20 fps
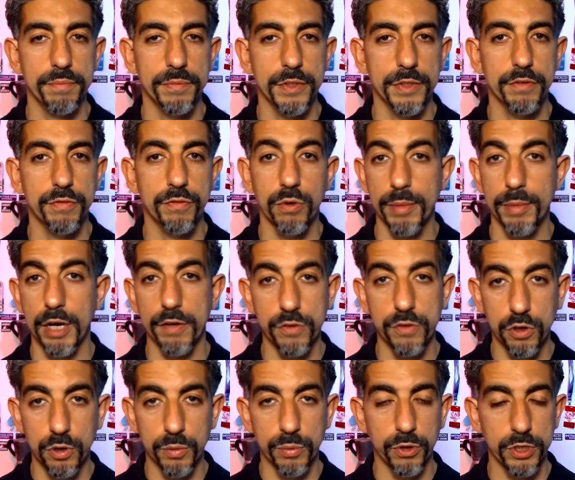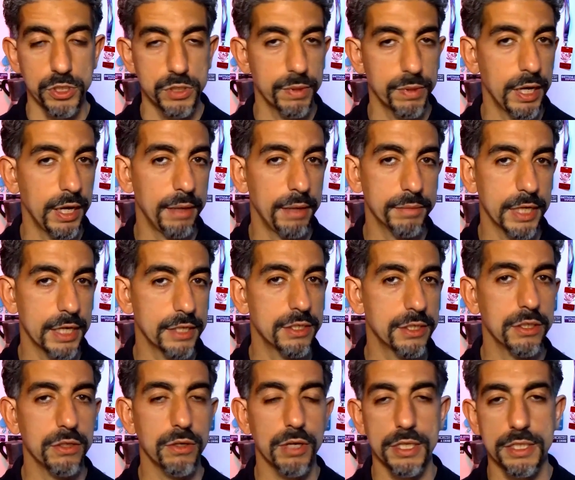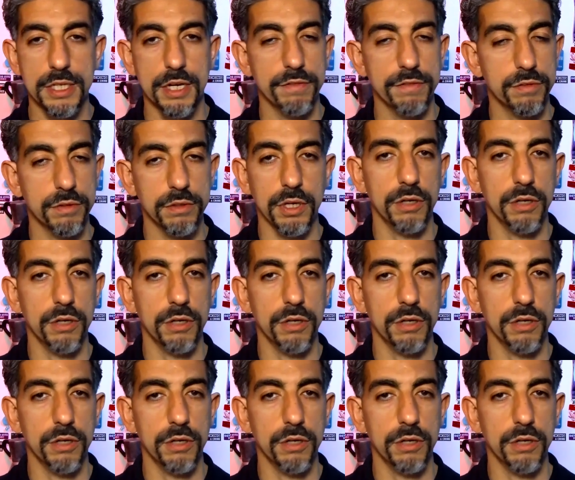the format of your reports, but I'm guessing you guys have,